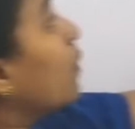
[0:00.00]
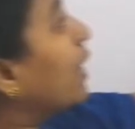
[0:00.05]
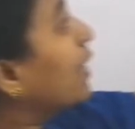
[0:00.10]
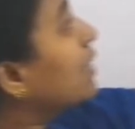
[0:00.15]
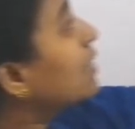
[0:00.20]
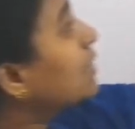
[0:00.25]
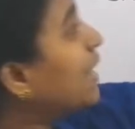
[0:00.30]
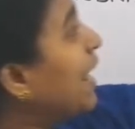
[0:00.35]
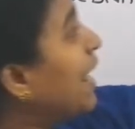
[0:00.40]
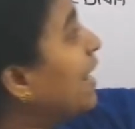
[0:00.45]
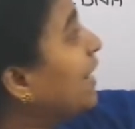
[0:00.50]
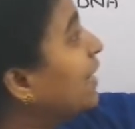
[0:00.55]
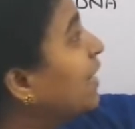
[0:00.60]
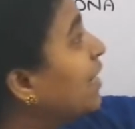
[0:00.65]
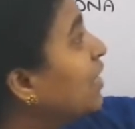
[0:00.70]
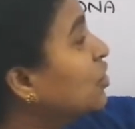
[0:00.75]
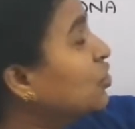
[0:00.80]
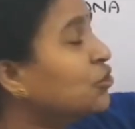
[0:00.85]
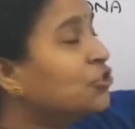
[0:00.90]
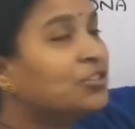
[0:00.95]
one is AT
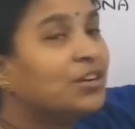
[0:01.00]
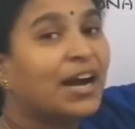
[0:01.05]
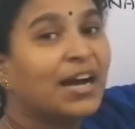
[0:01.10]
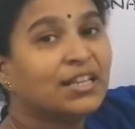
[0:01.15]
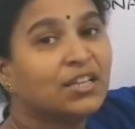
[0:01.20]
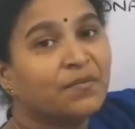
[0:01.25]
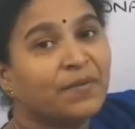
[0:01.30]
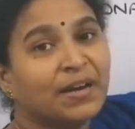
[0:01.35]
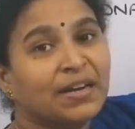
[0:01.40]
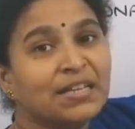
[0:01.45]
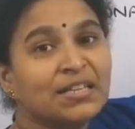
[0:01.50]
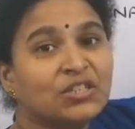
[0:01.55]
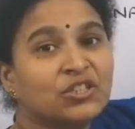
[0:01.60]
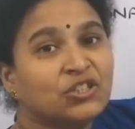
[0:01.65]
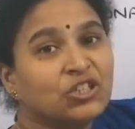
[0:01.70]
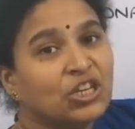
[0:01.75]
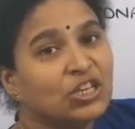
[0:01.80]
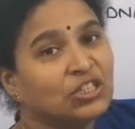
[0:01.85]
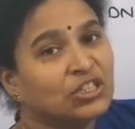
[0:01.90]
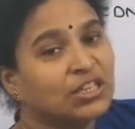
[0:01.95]
rich, other one is
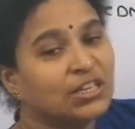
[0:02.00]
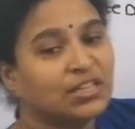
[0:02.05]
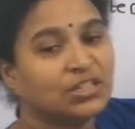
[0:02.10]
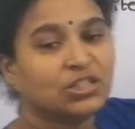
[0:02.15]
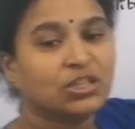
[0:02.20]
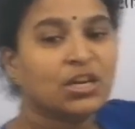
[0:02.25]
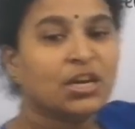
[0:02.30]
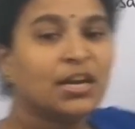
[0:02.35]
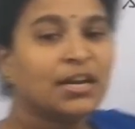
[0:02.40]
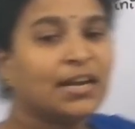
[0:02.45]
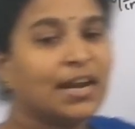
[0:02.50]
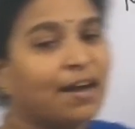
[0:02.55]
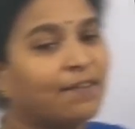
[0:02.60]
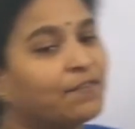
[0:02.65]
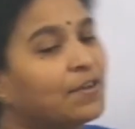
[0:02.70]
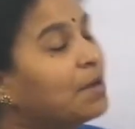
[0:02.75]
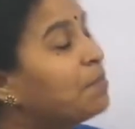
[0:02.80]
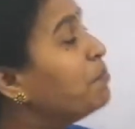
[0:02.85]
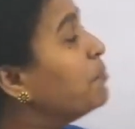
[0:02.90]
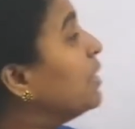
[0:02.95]
GC rich.
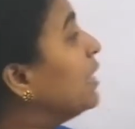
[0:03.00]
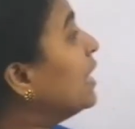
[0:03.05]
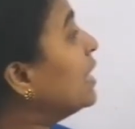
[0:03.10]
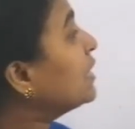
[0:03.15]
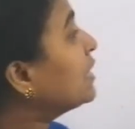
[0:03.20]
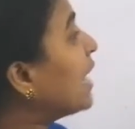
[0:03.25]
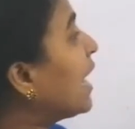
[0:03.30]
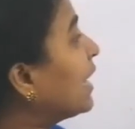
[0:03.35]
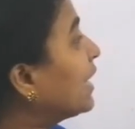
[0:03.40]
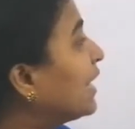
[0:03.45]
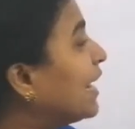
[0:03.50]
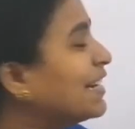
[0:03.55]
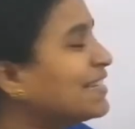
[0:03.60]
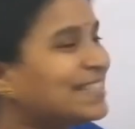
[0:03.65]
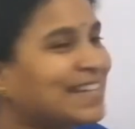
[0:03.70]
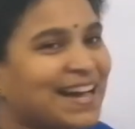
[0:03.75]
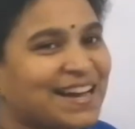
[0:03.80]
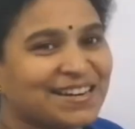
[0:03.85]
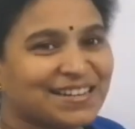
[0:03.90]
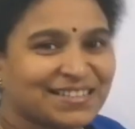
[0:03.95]
Now mini
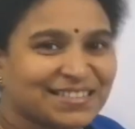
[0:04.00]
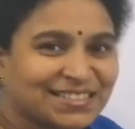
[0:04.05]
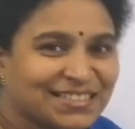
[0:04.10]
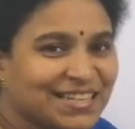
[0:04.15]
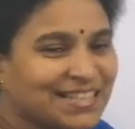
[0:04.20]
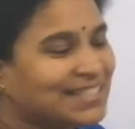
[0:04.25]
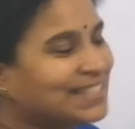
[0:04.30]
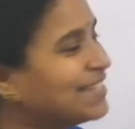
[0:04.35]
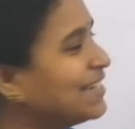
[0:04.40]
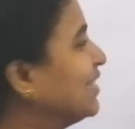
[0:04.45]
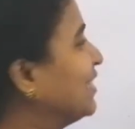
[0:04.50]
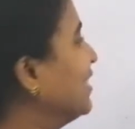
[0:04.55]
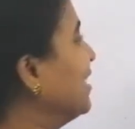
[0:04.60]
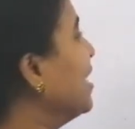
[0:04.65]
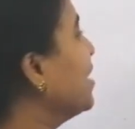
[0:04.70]
satellites are GC rich